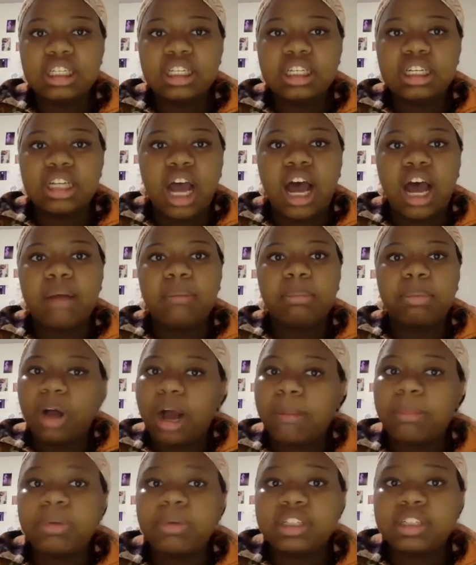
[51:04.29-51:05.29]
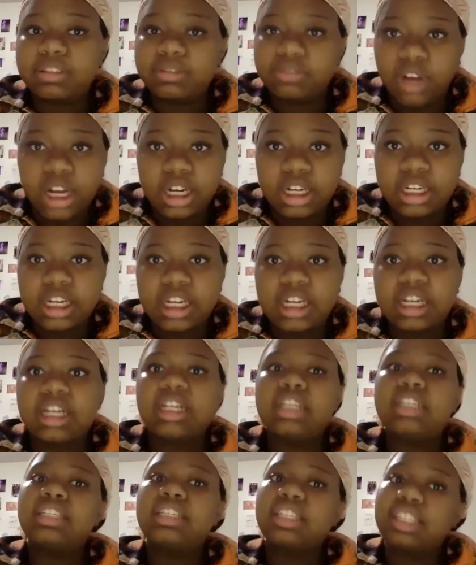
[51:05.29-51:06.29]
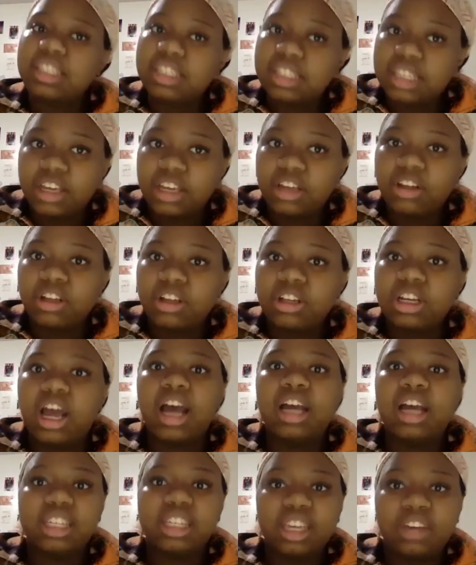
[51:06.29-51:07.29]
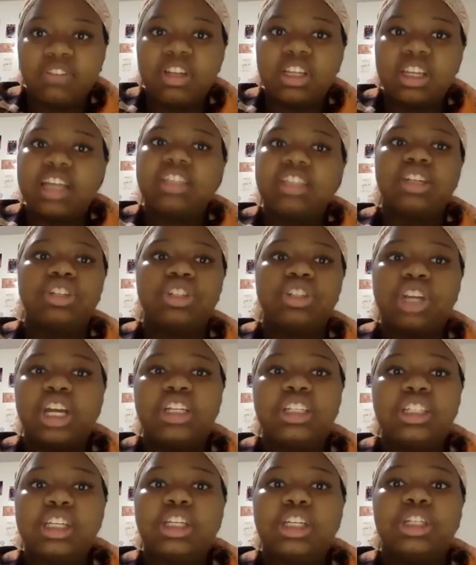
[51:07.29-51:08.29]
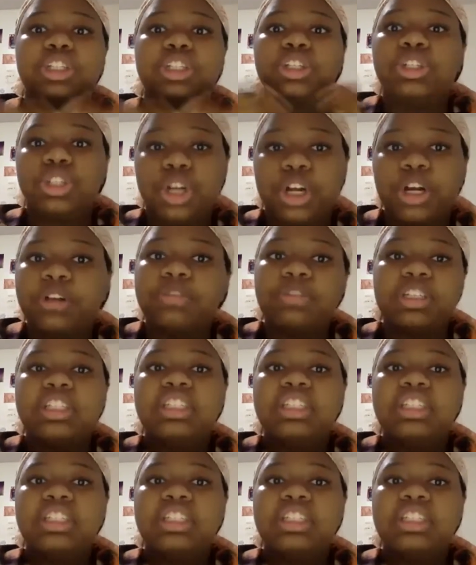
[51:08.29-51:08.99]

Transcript: not properly funded, it is still not given like the chance that it deserves,